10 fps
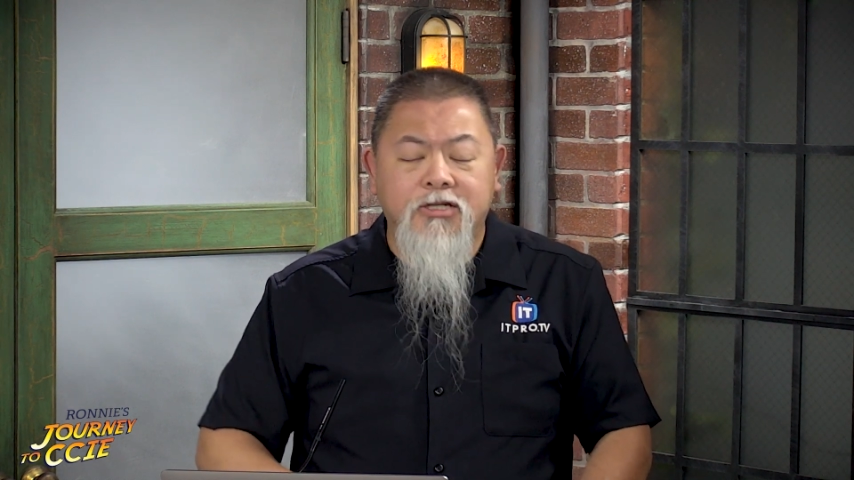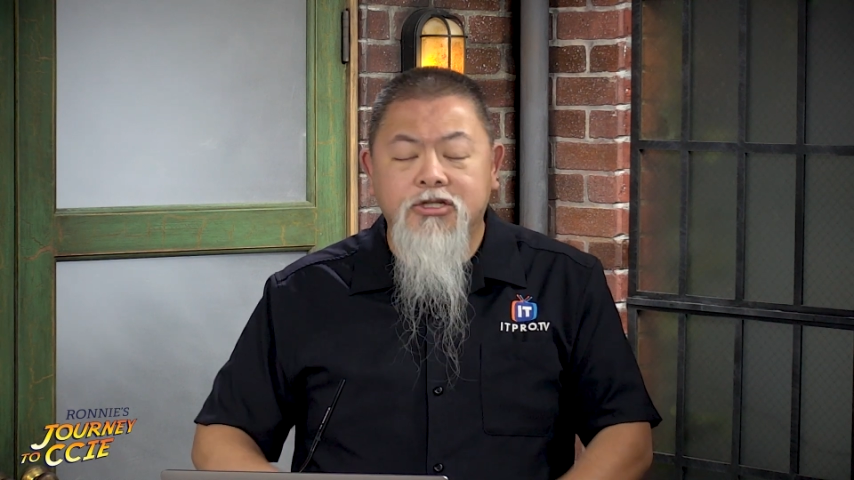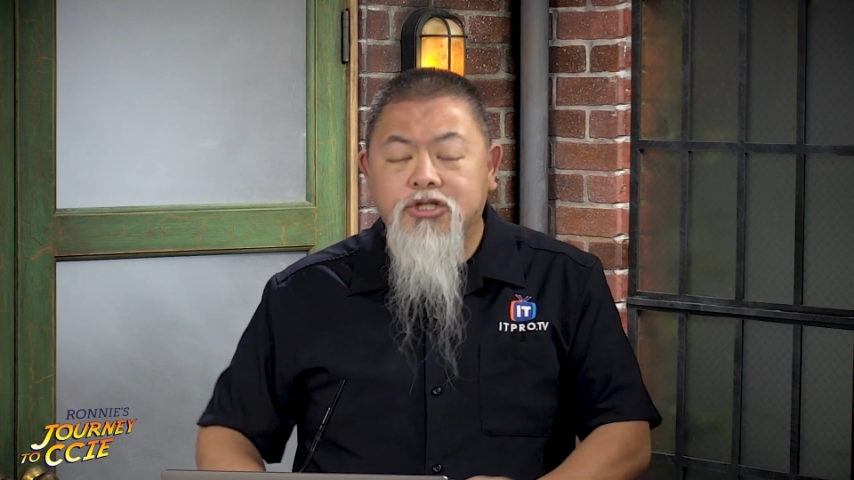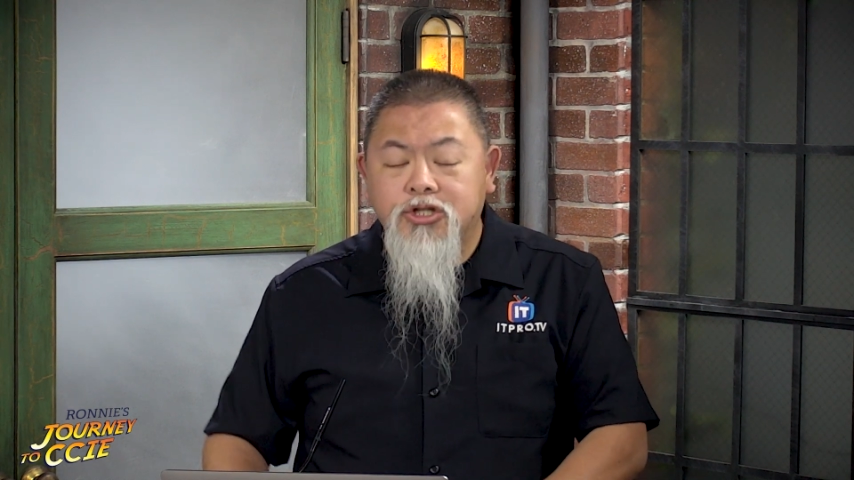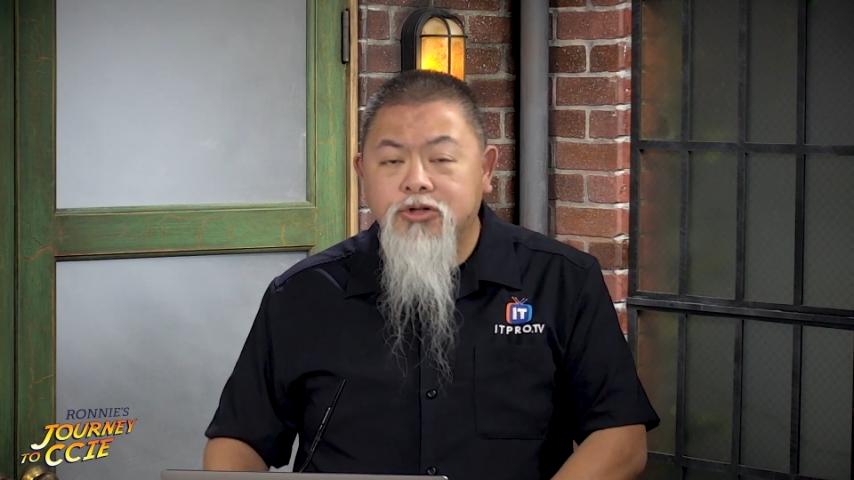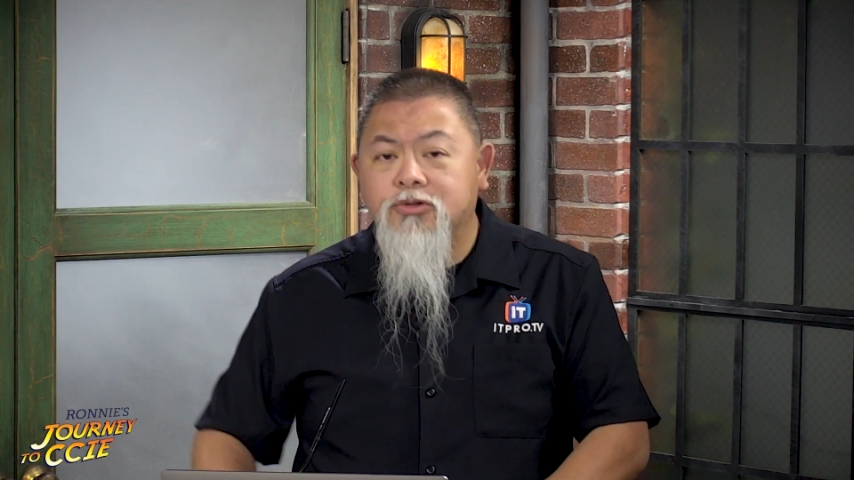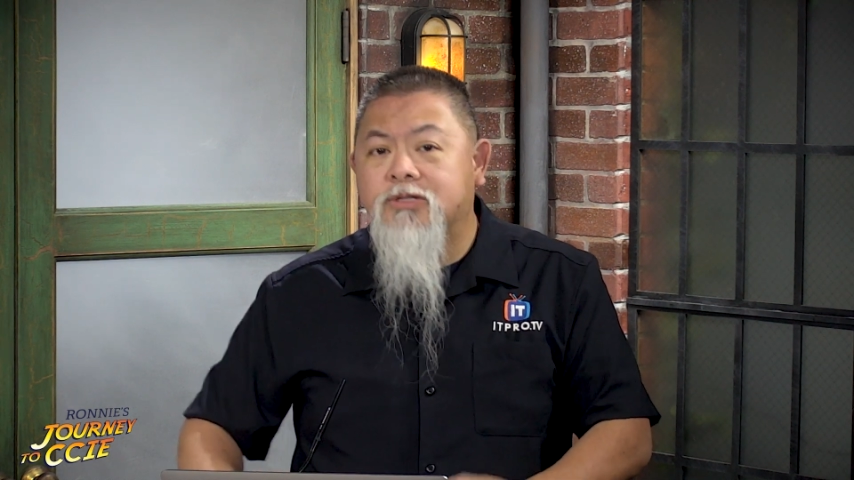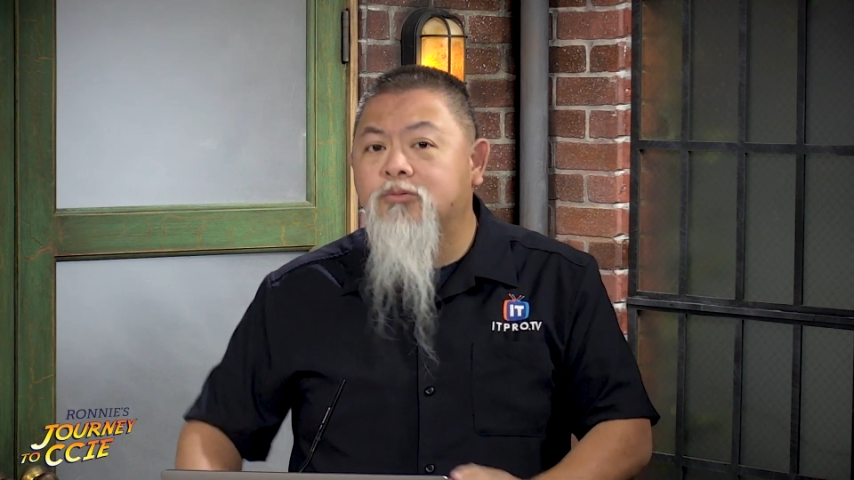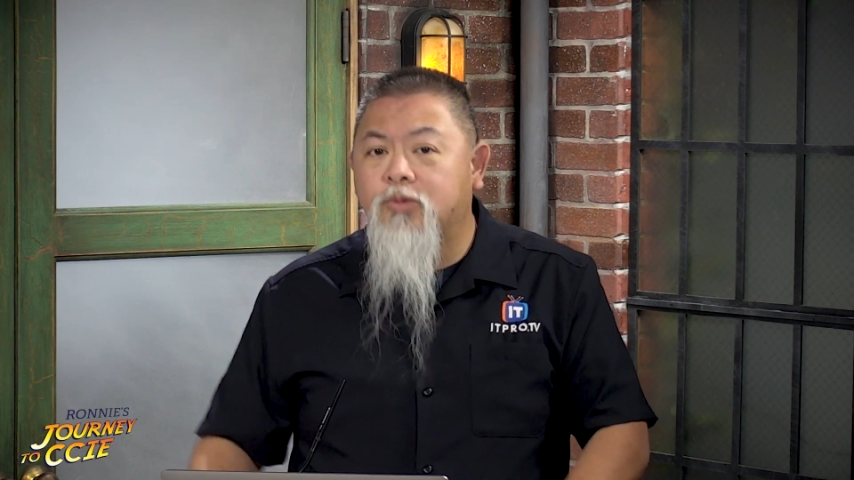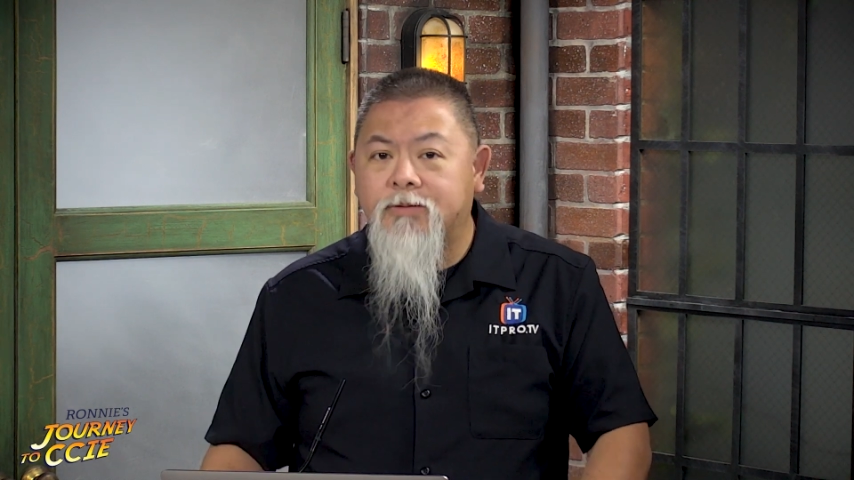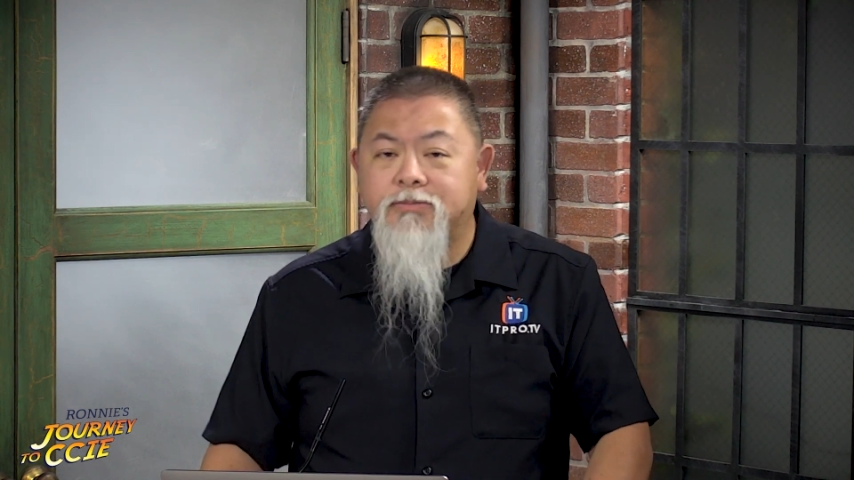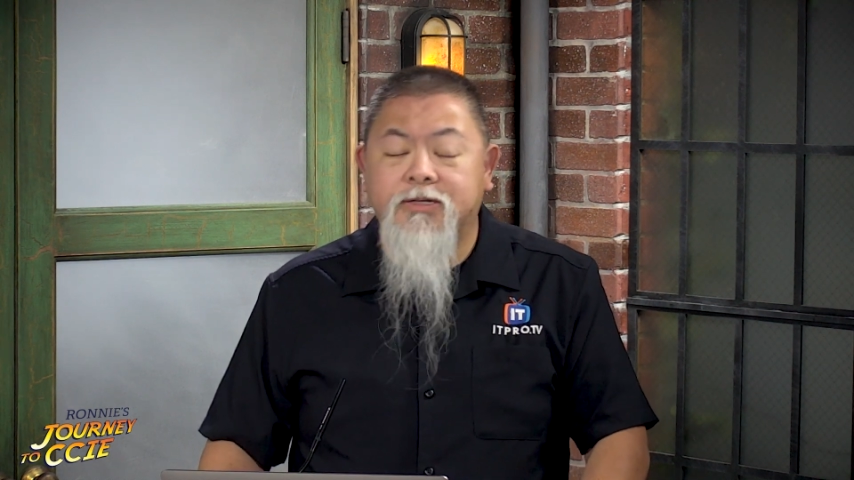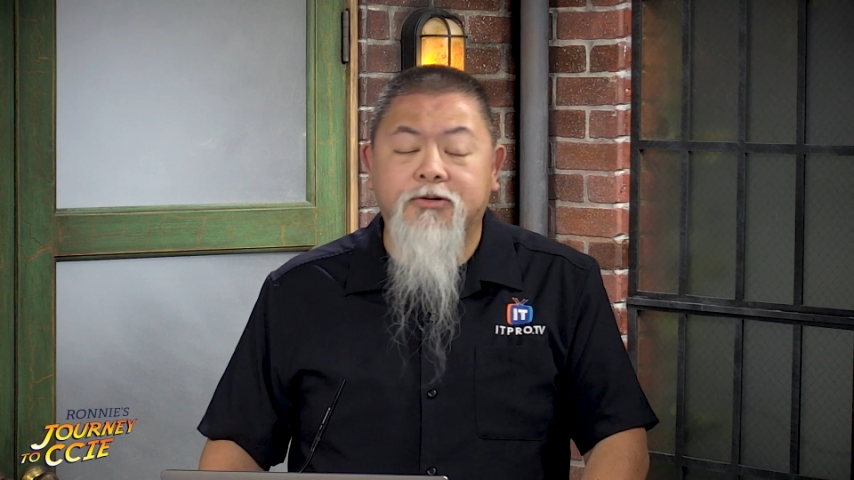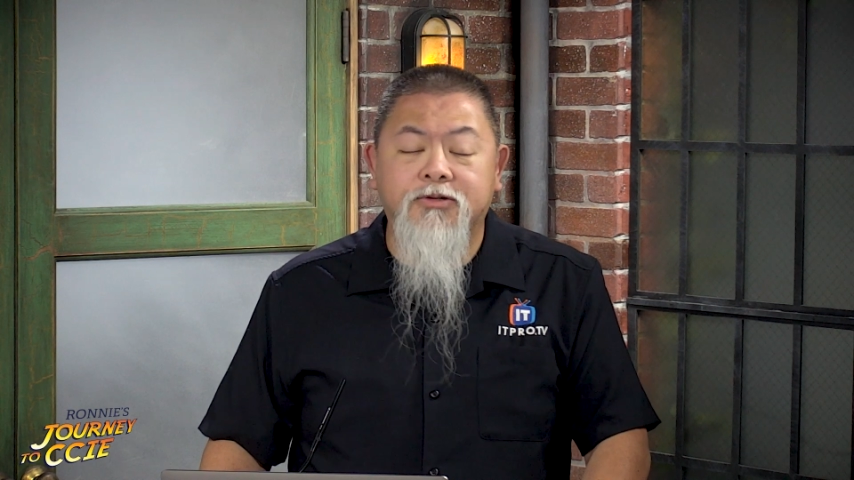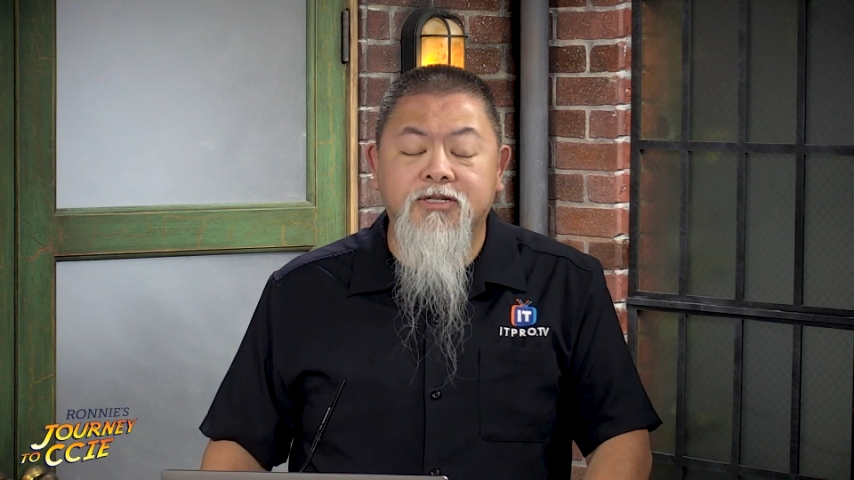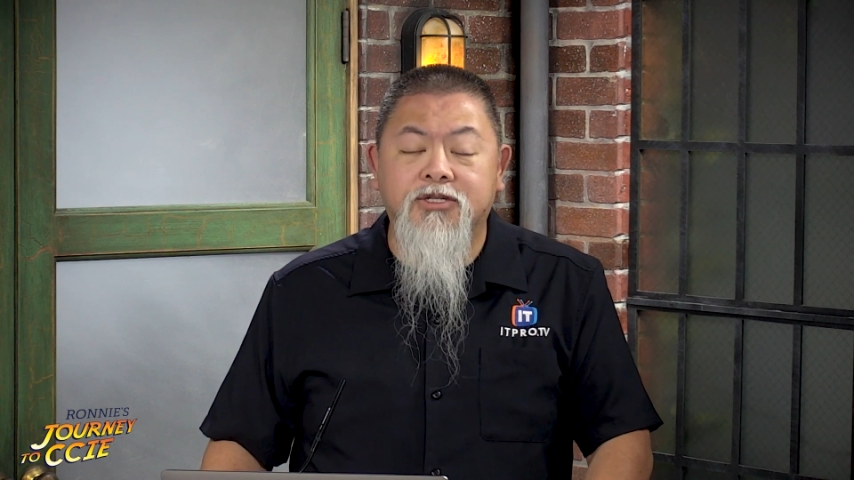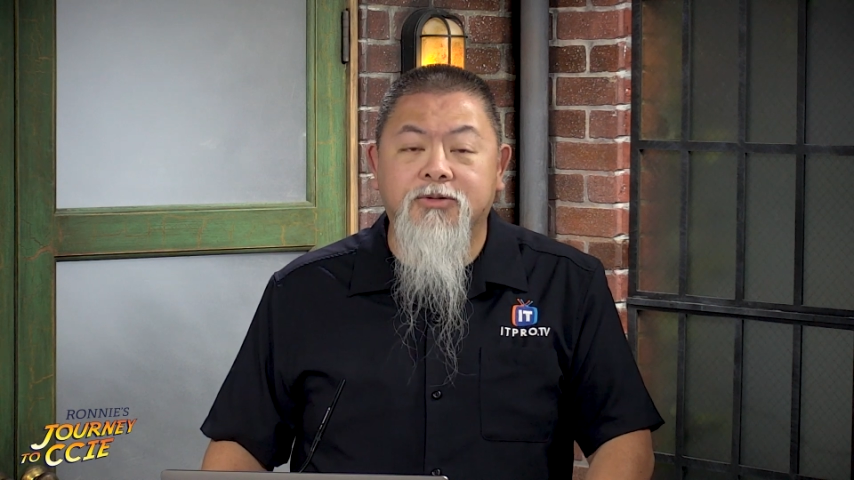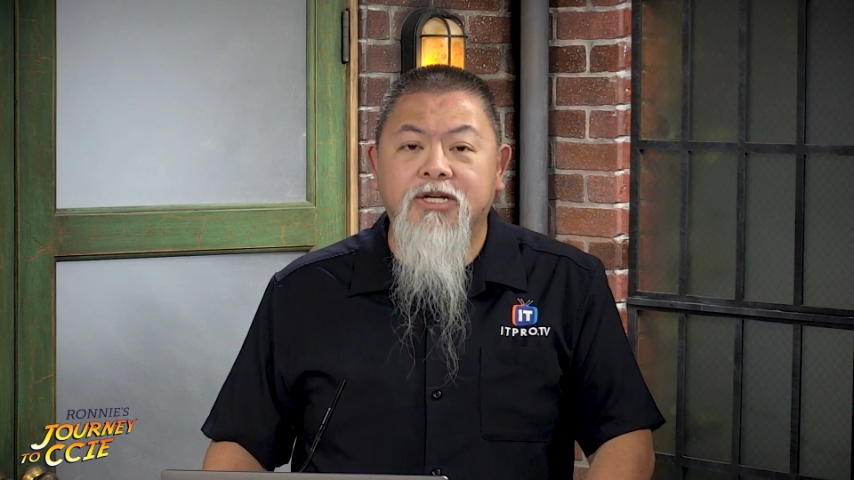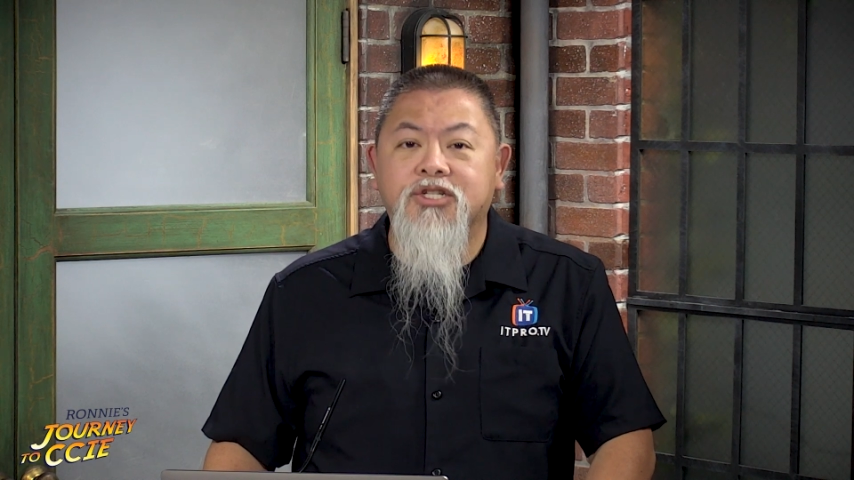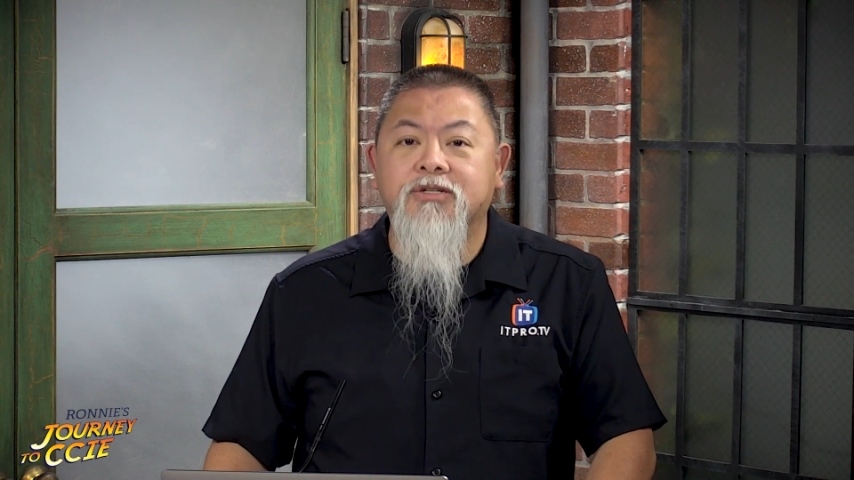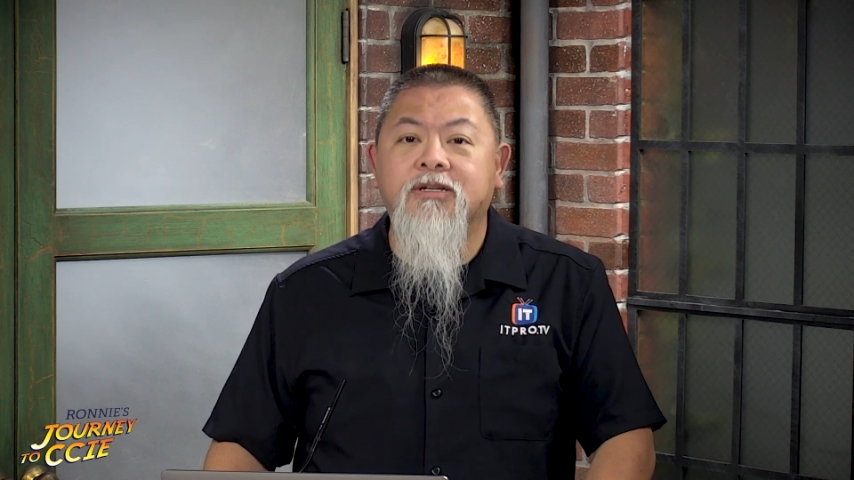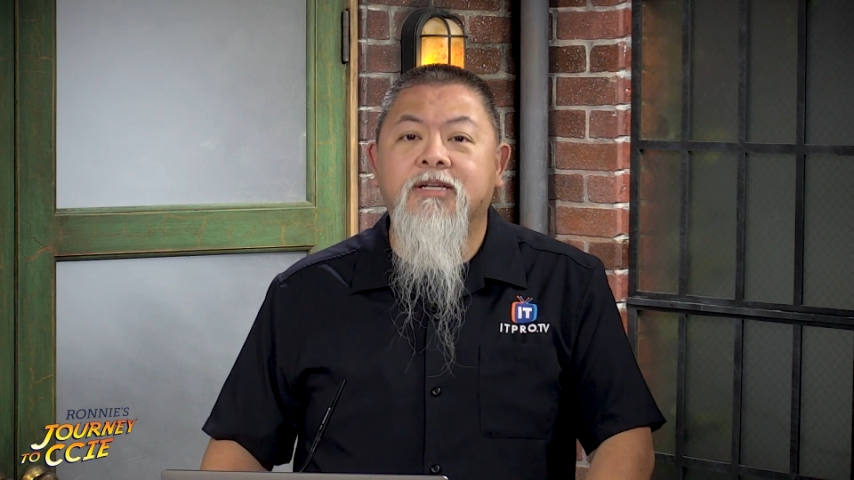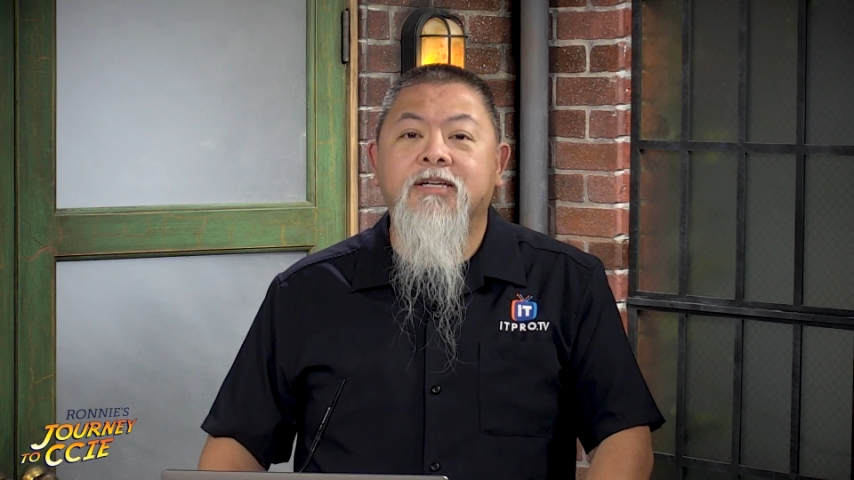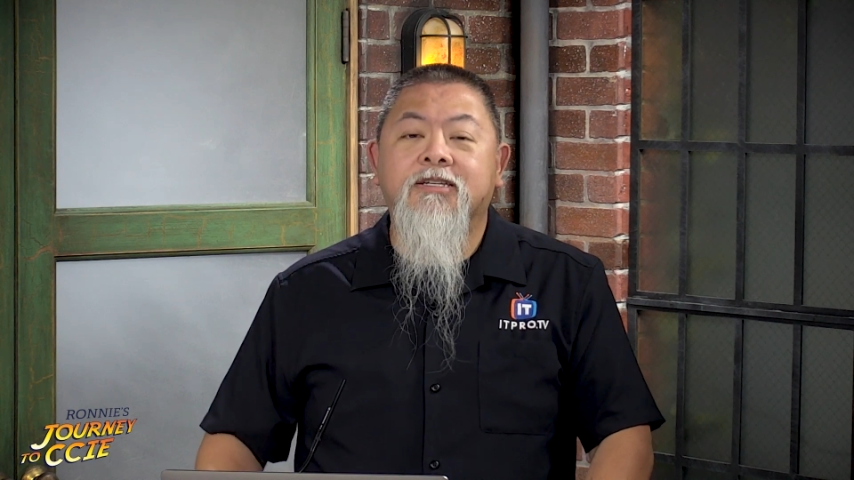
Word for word: actually choose in what particular situation